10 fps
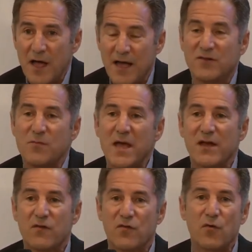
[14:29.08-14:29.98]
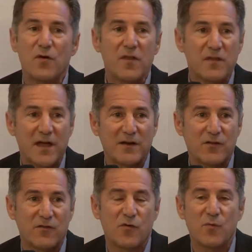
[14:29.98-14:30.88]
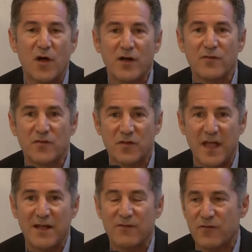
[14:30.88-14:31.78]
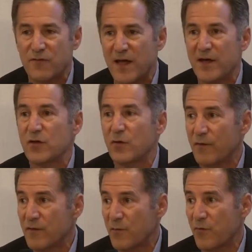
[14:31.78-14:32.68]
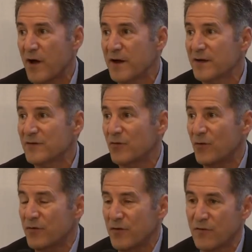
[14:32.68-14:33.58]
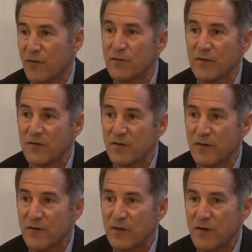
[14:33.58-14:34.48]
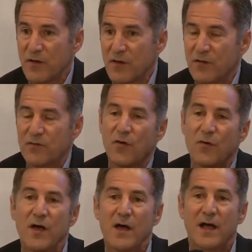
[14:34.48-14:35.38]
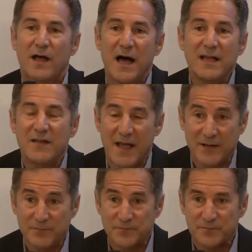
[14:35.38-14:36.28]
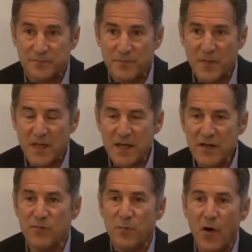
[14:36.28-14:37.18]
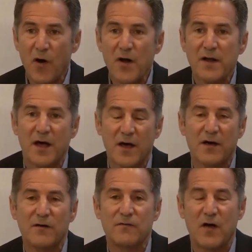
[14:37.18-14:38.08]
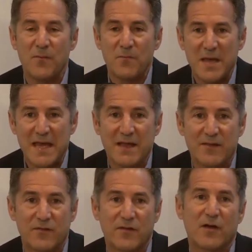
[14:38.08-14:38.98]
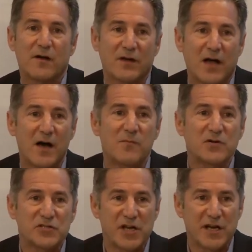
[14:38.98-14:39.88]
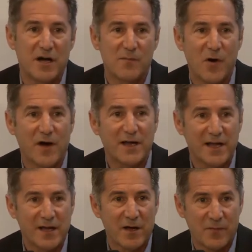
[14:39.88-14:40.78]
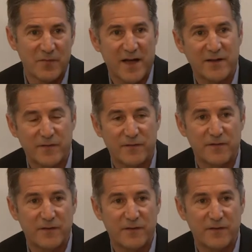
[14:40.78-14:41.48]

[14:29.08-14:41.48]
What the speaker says: and to make sure that that consumer understands the value of their product or their service. So content is part of a means of accomplishing a marketing objective.